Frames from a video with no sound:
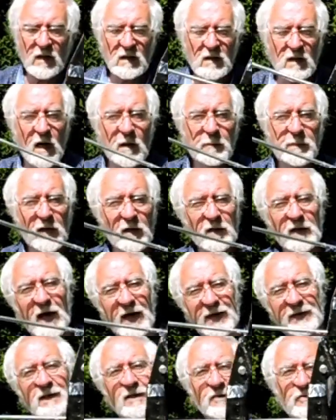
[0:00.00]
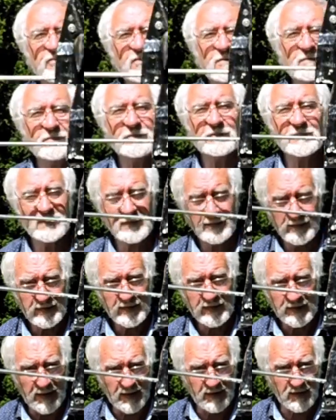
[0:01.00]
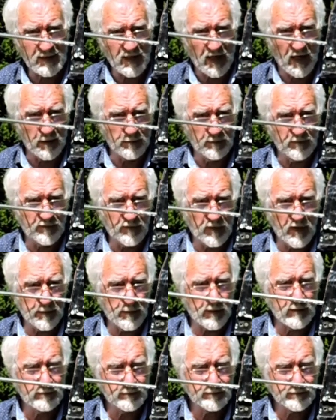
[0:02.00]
compound handles in carbon fibre.